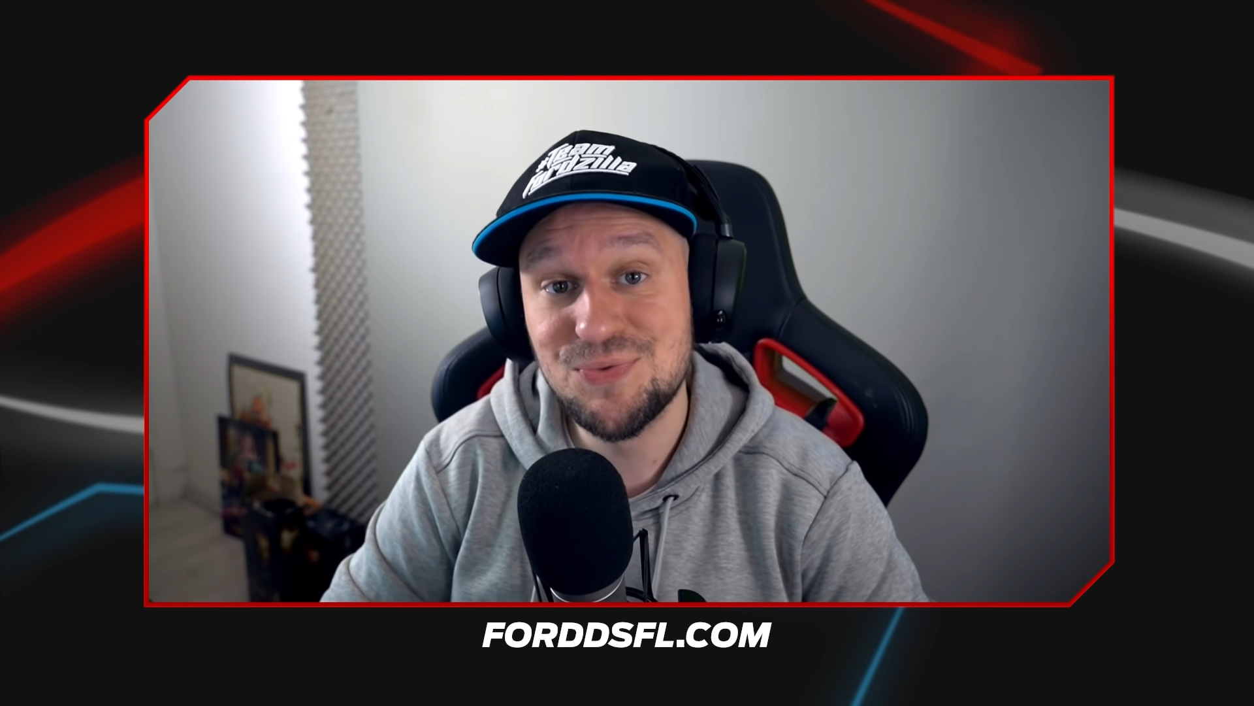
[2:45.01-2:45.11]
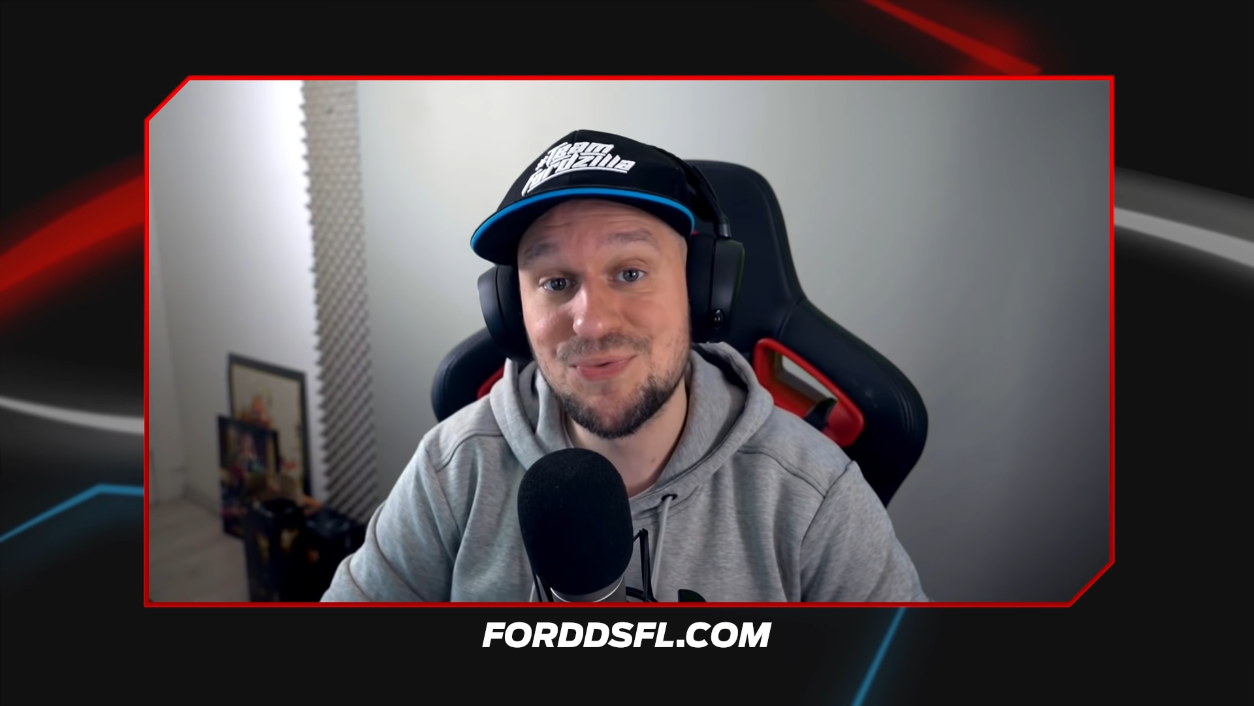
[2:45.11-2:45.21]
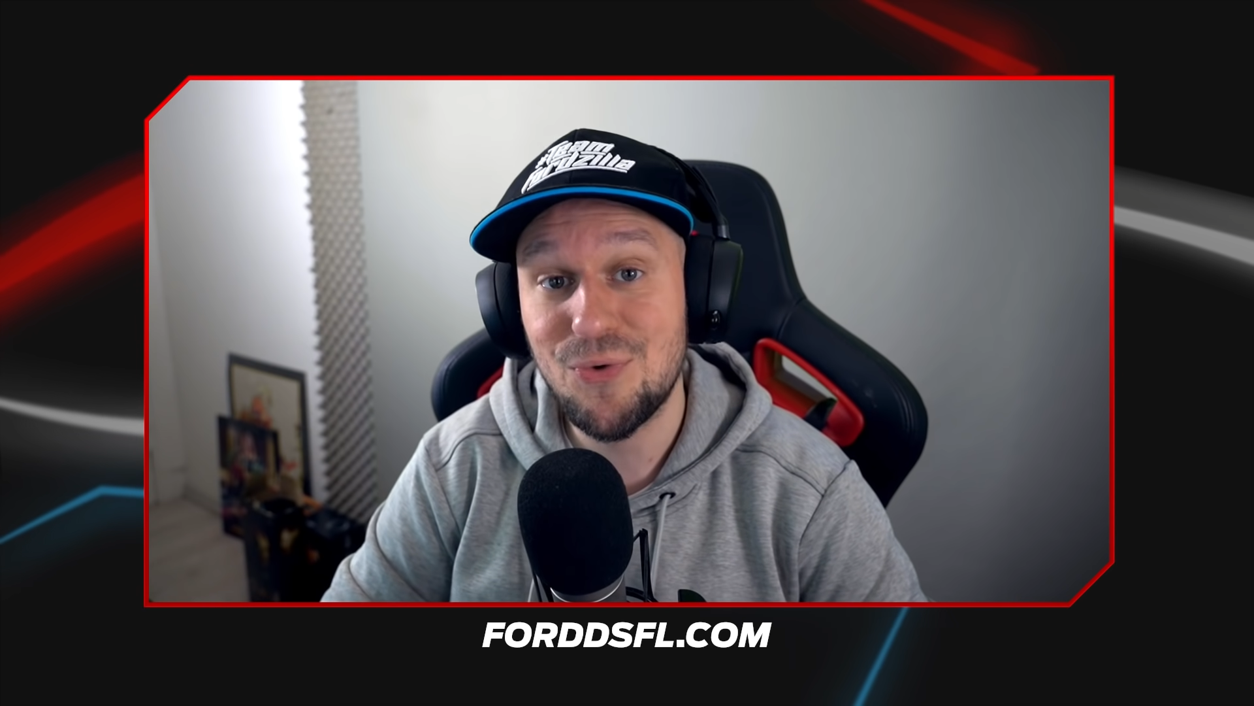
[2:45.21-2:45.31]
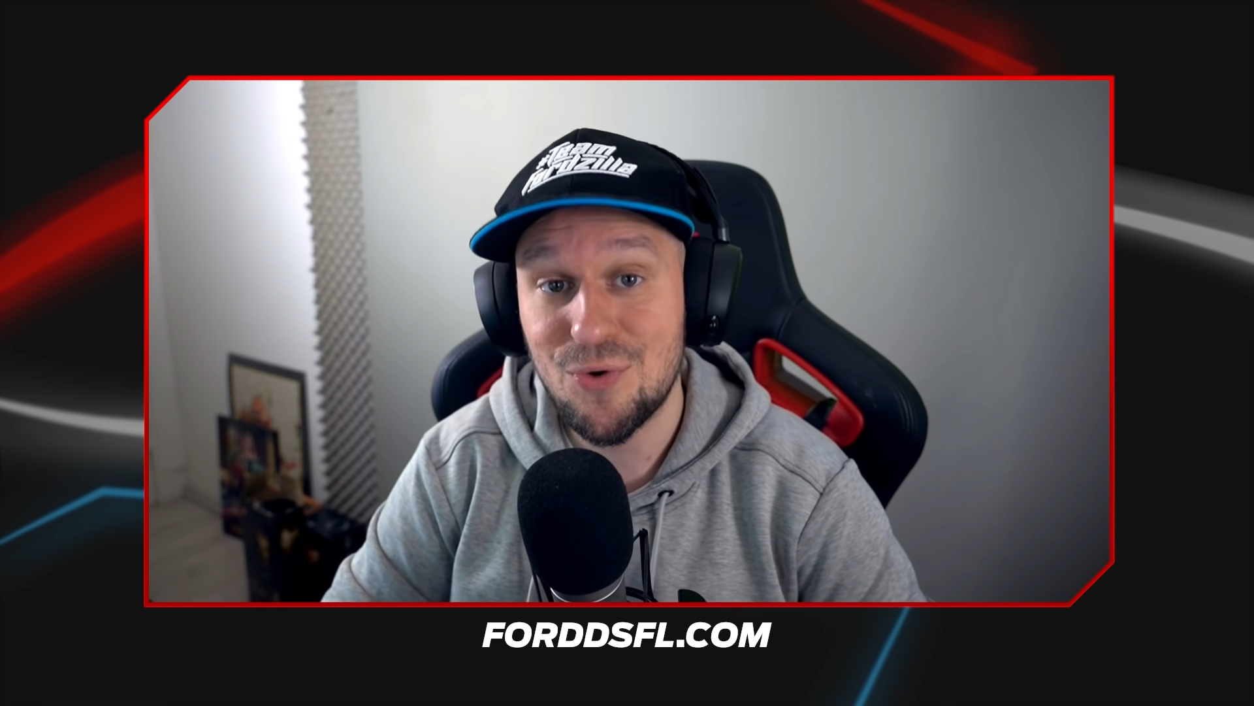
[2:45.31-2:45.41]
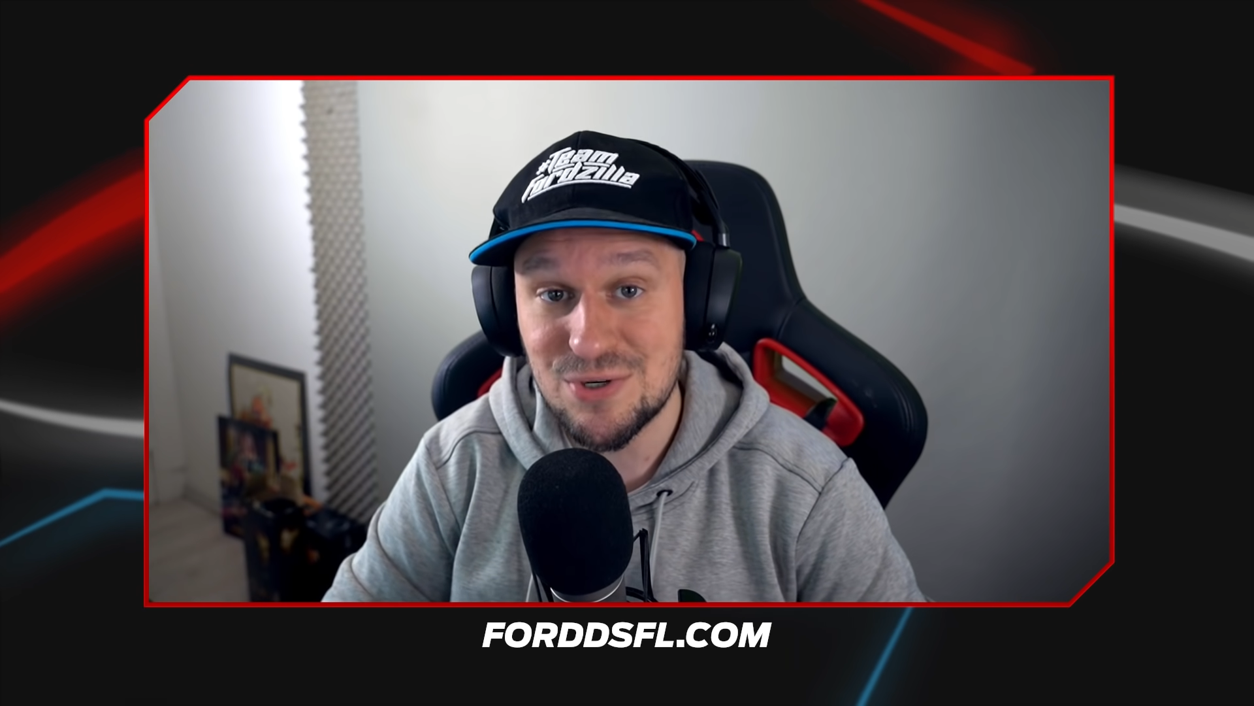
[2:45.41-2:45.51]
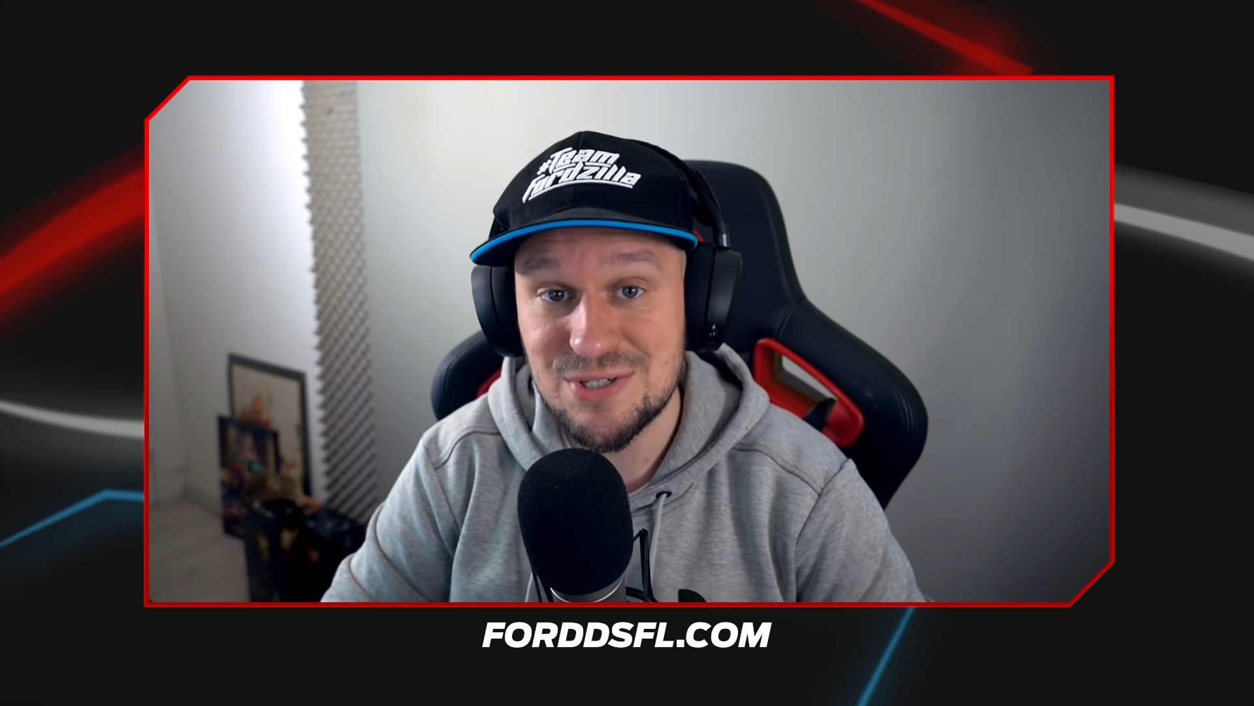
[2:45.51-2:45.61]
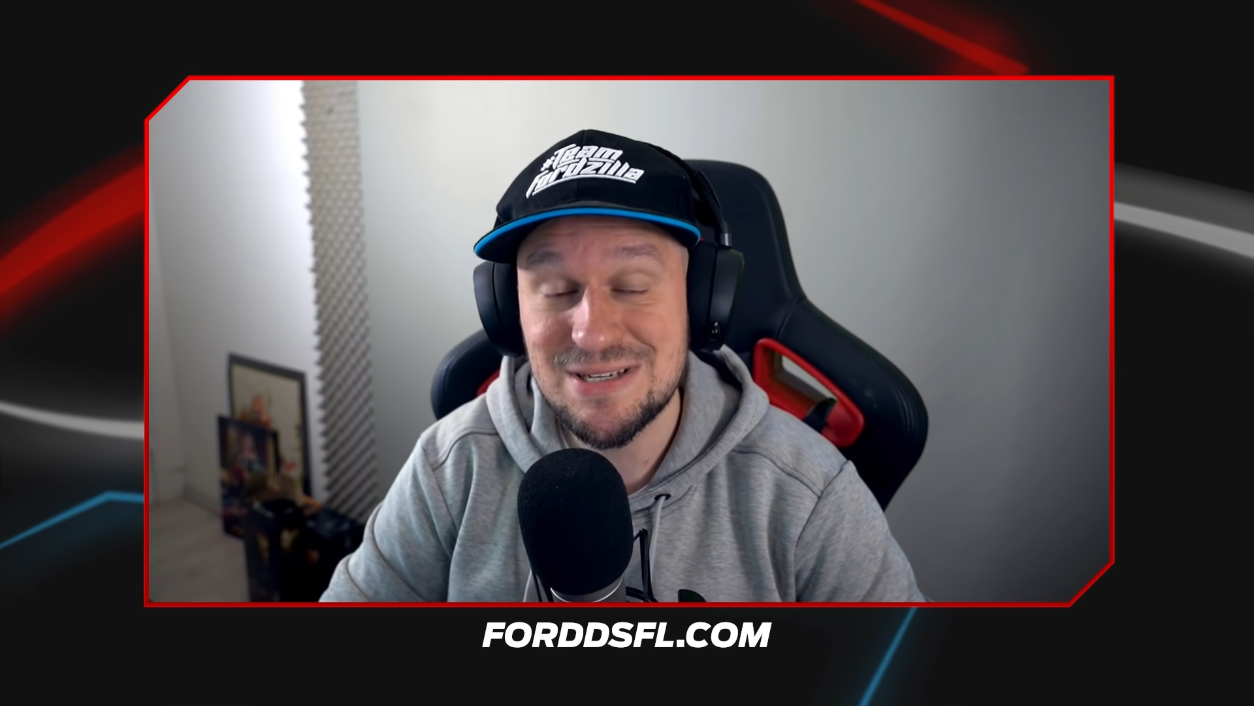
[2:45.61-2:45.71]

Ford's